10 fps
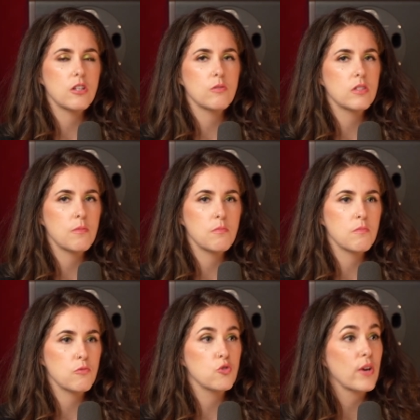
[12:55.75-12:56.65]
some
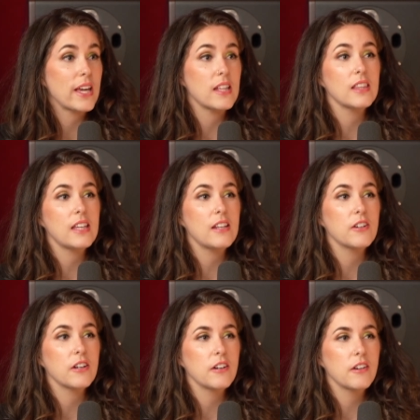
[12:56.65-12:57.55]
great
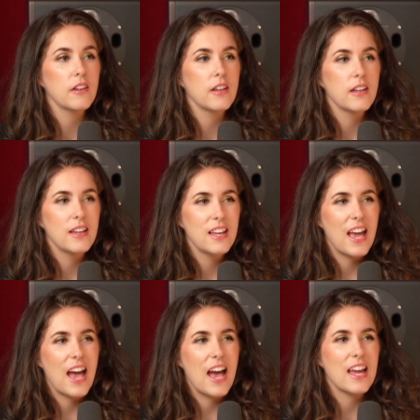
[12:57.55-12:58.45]
leader
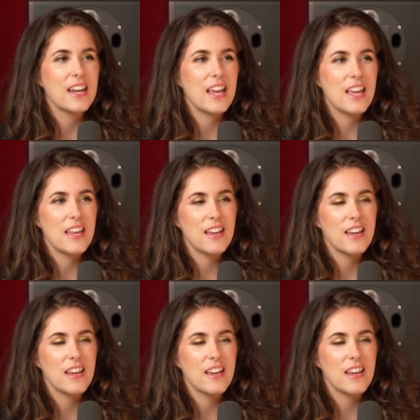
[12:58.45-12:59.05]
had a